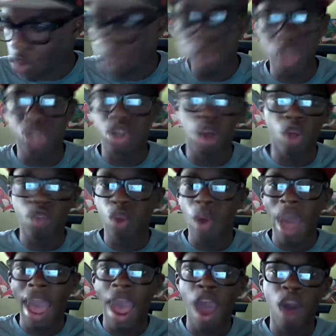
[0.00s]
You should all know
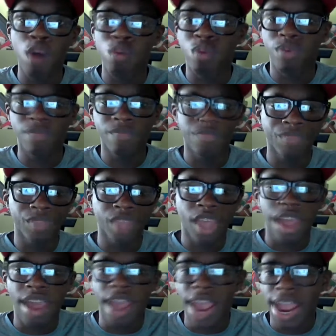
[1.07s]
how.
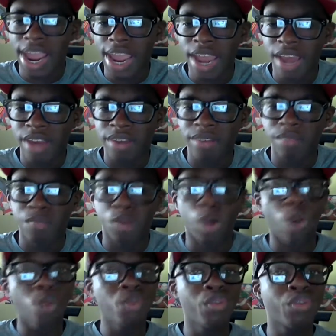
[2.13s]
And the
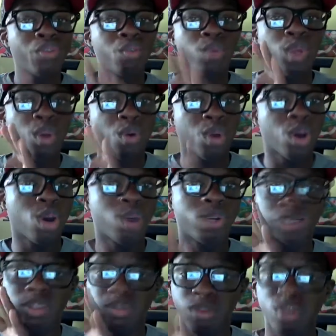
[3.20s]
only thing we don't know, which
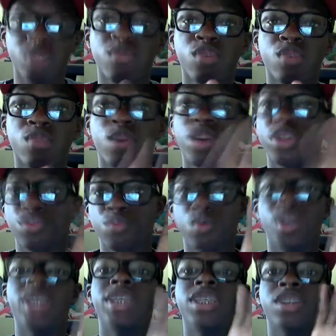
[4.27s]
is the most important part, is
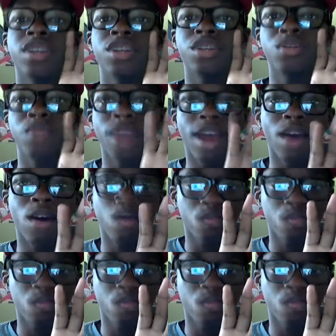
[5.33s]
what he's going to do now.